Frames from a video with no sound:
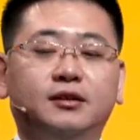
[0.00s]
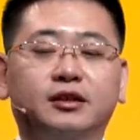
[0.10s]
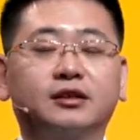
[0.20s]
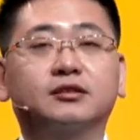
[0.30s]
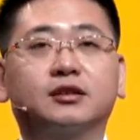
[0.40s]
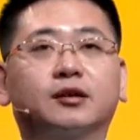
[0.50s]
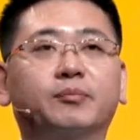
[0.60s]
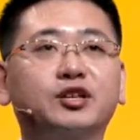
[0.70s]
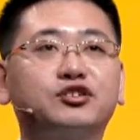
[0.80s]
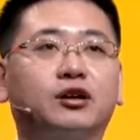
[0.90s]
in the
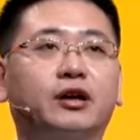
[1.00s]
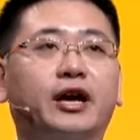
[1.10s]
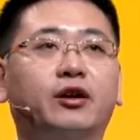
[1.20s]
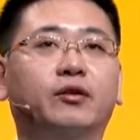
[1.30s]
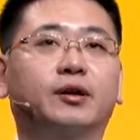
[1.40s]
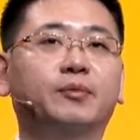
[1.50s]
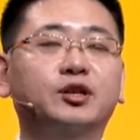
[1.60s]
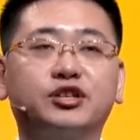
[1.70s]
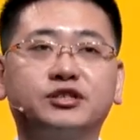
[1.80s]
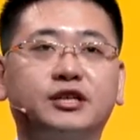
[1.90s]

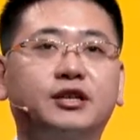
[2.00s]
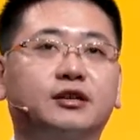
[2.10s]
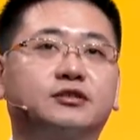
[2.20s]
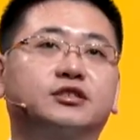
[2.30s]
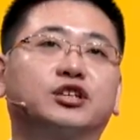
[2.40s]
major cities